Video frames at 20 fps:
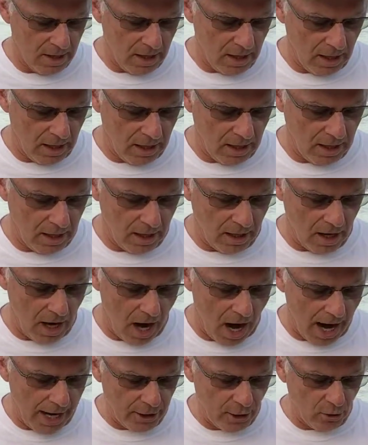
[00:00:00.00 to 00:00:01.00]

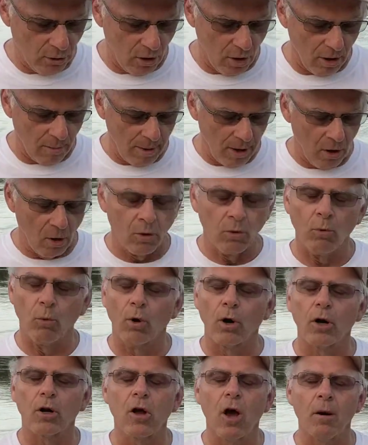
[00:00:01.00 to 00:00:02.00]
I do all my own
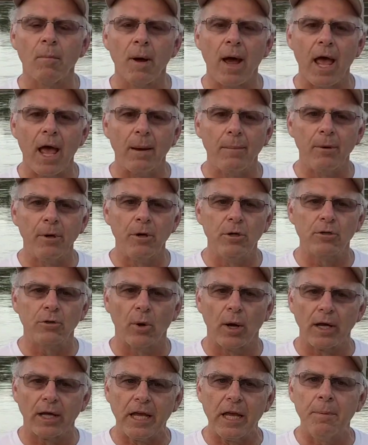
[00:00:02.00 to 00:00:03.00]
work on my Abu, so
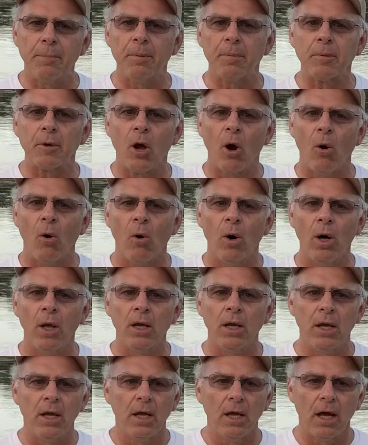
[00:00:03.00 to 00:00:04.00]
I keep them
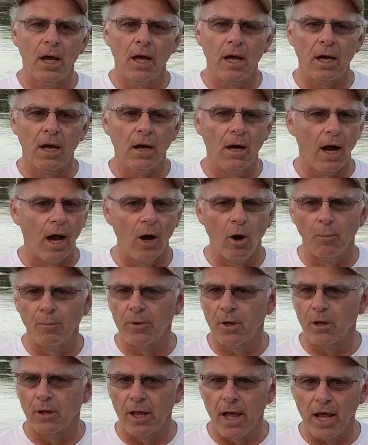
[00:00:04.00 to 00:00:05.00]
going. I hope
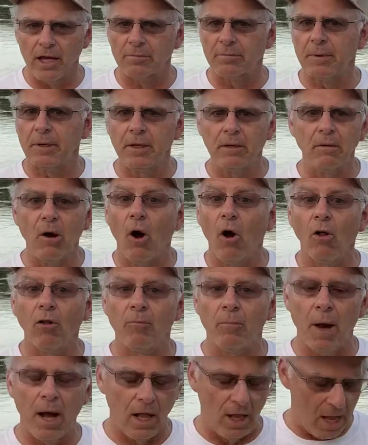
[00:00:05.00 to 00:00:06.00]
they'll last me all of
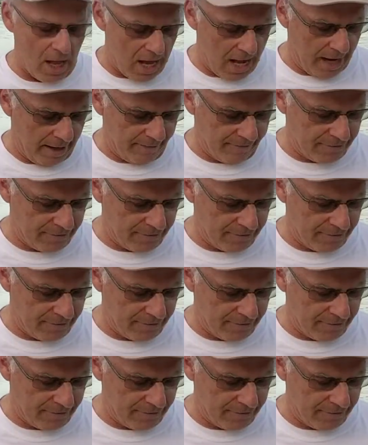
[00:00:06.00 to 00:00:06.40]
my life.